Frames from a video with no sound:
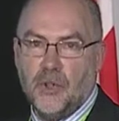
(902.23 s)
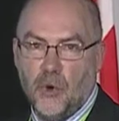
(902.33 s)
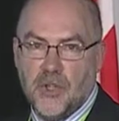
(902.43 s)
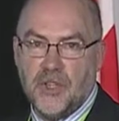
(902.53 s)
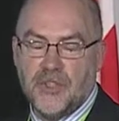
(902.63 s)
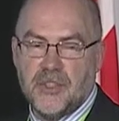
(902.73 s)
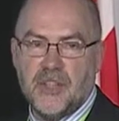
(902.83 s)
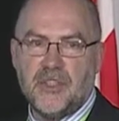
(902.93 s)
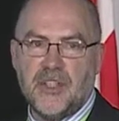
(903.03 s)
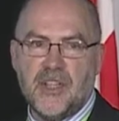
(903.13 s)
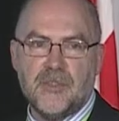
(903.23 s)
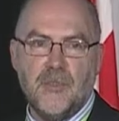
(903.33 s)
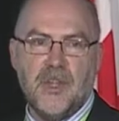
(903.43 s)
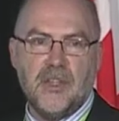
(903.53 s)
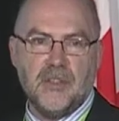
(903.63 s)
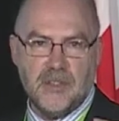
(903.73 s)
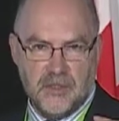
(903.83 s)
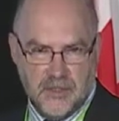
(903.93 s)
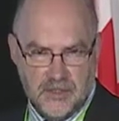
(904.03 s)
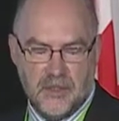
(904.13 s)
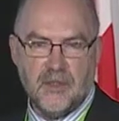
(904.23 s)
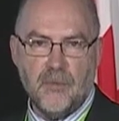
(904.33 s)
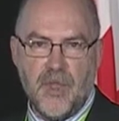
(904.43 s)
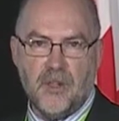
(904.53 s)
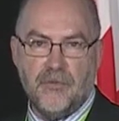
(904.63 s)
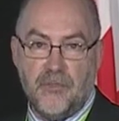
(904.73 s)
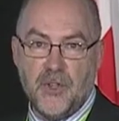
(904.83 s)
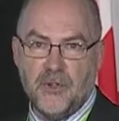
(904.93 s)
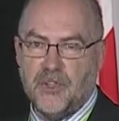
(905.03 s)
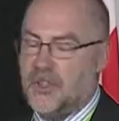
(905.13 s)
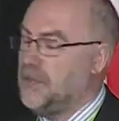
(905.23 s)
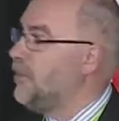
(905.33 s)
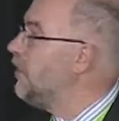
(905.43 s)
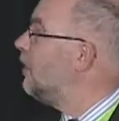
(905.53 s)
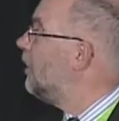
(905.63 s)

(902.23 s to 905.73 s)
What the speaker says: locus, sex meaning the male phenotype,